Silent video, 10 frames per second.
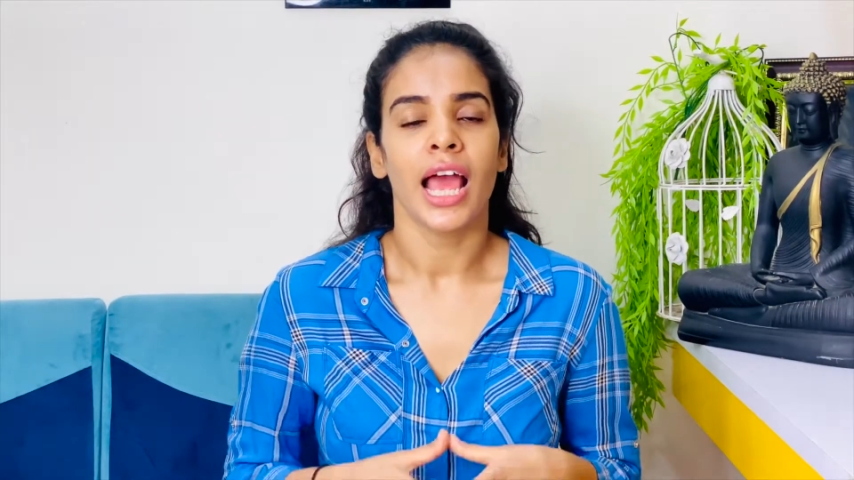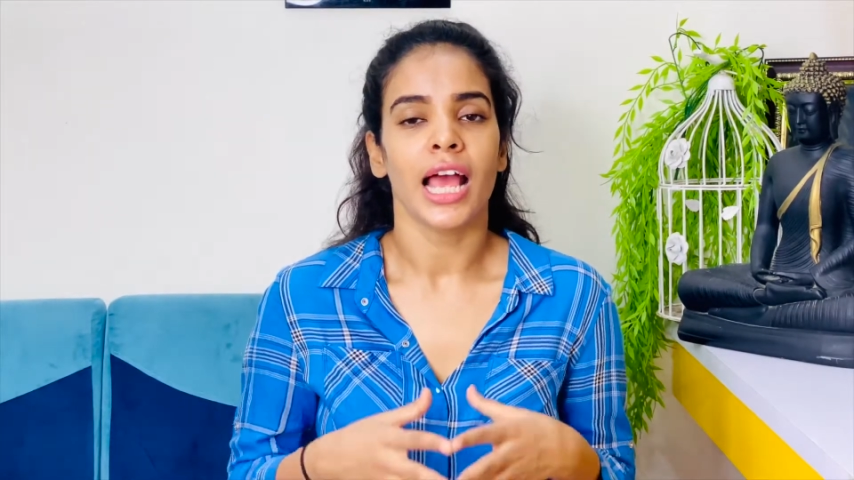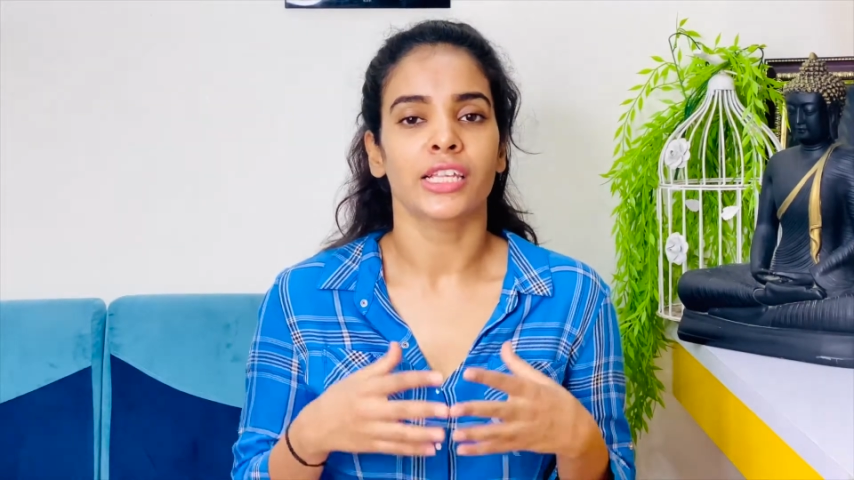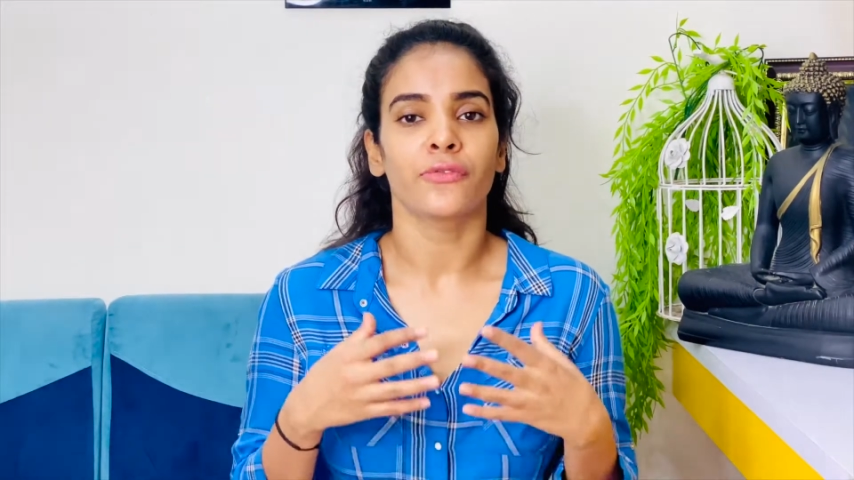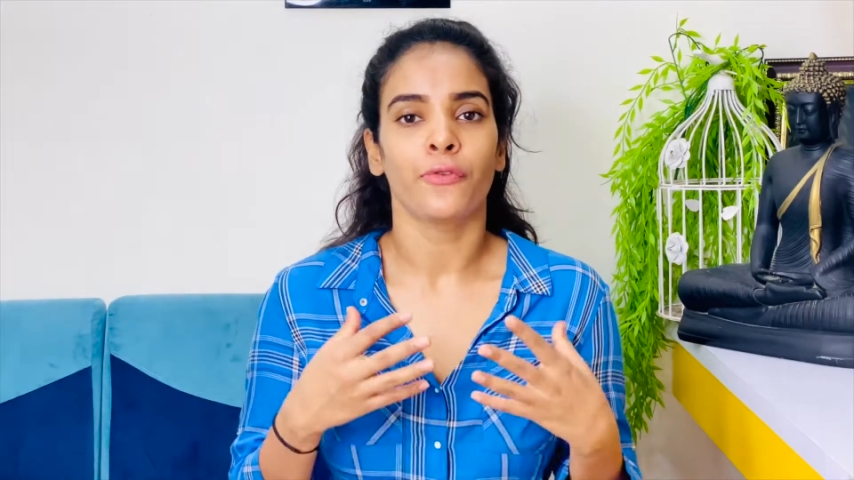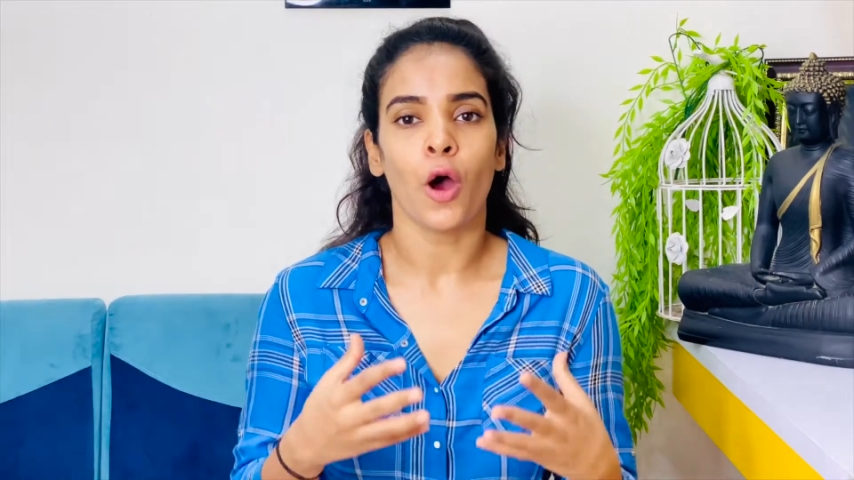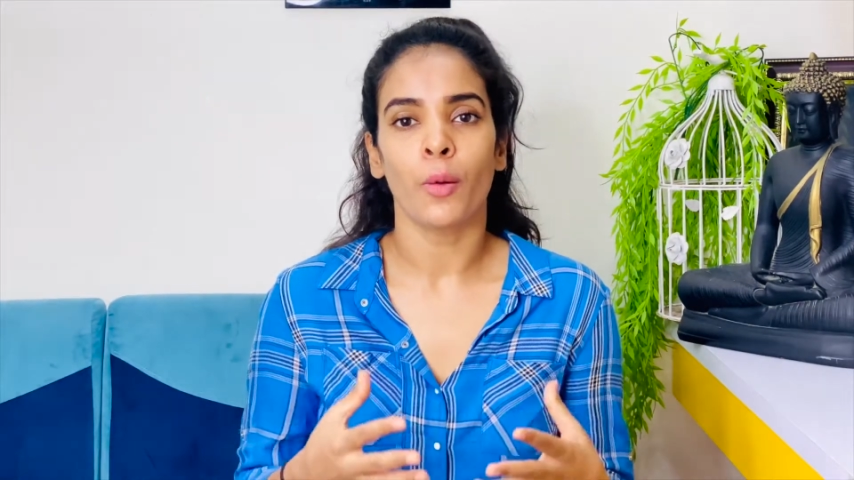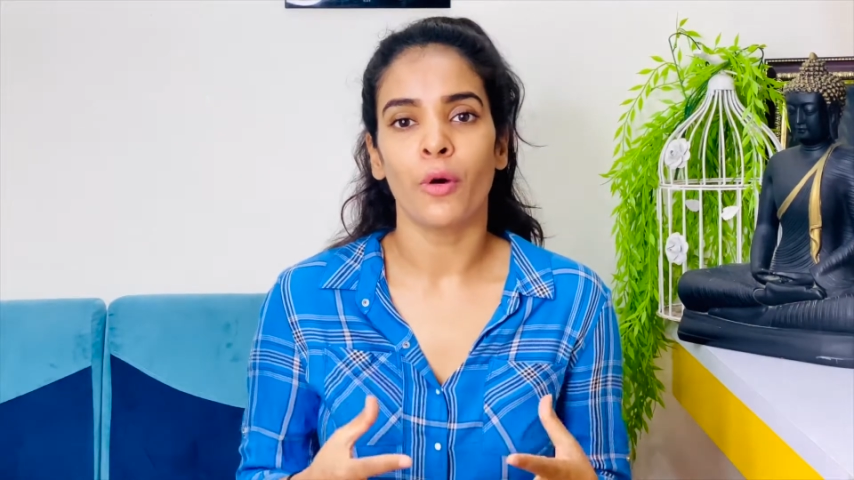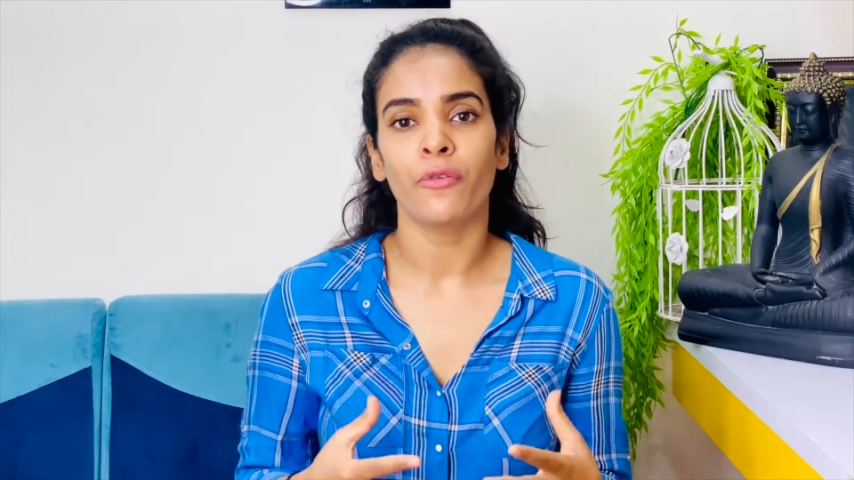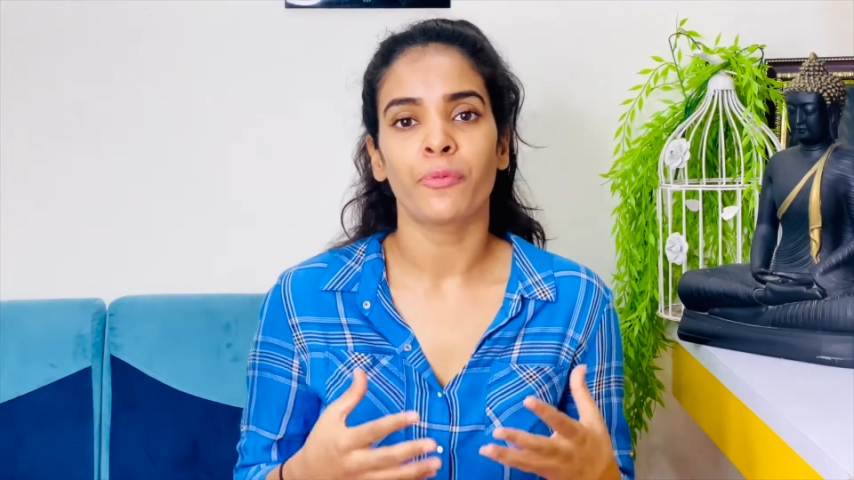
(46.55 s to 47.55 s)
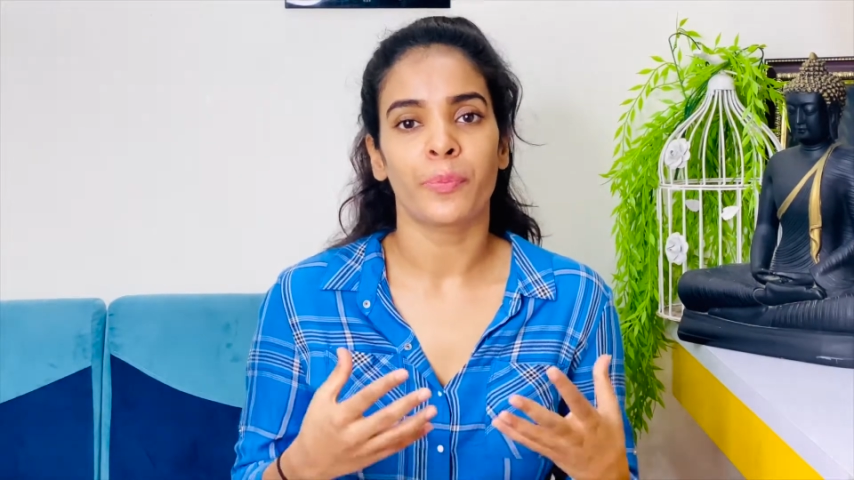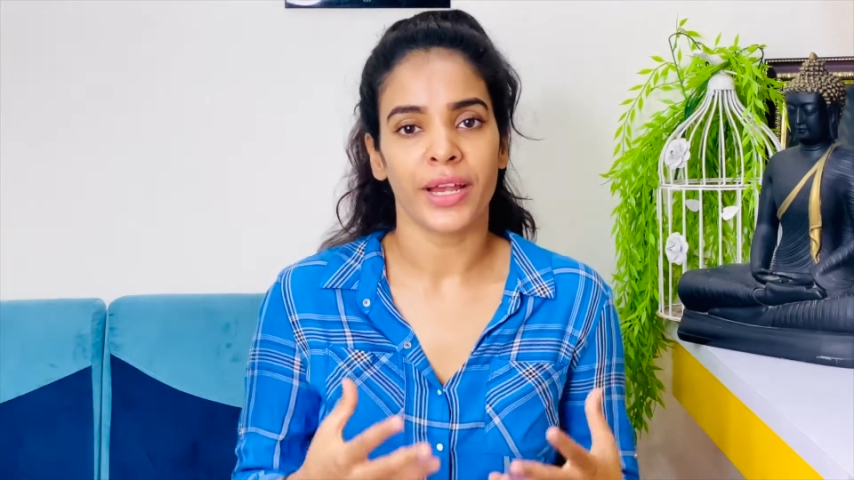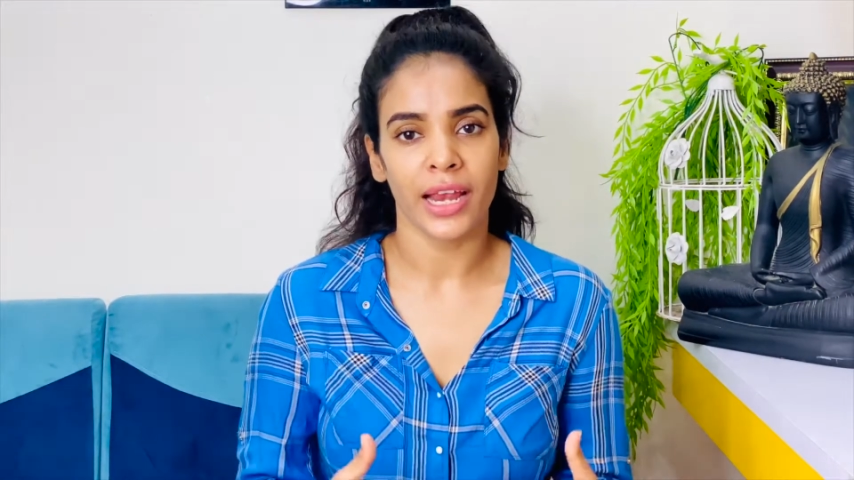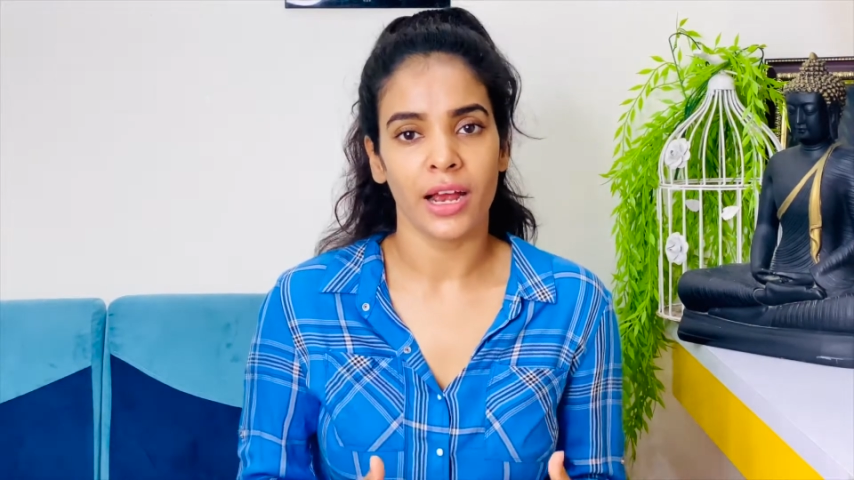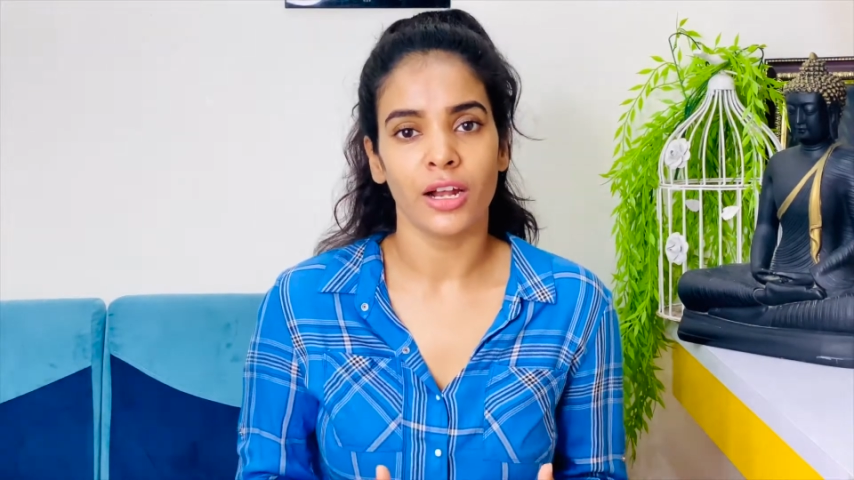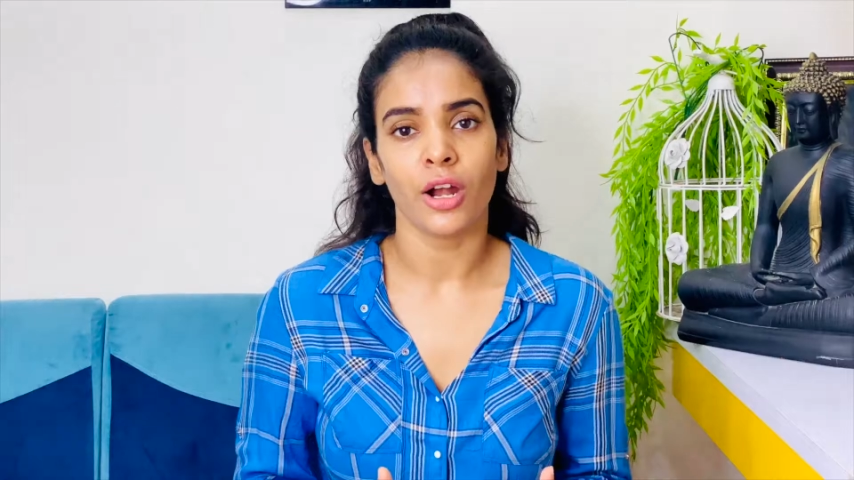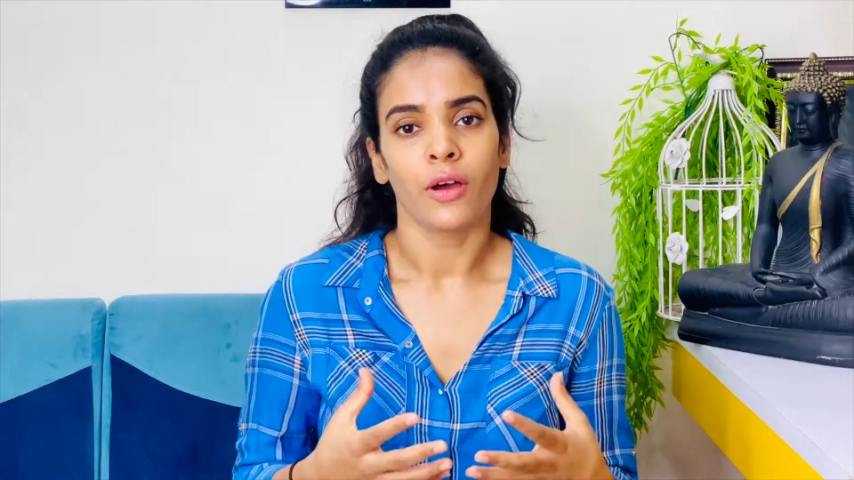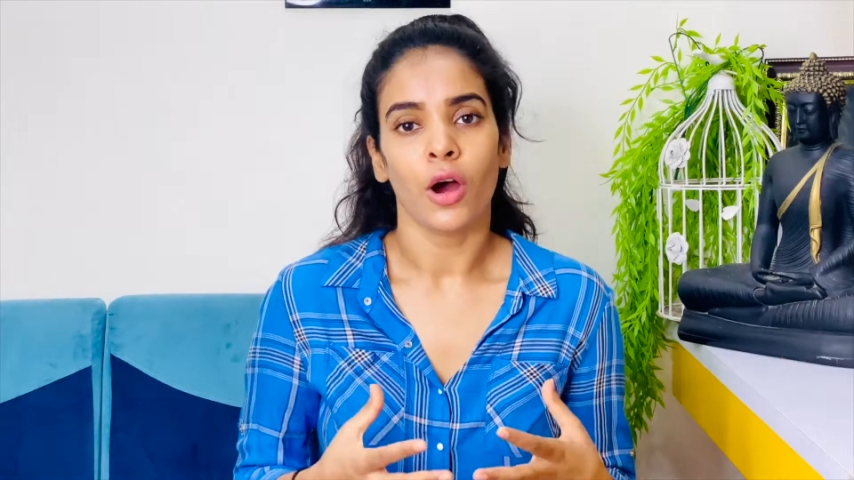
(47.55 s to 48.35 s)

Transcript: as a form of prayer,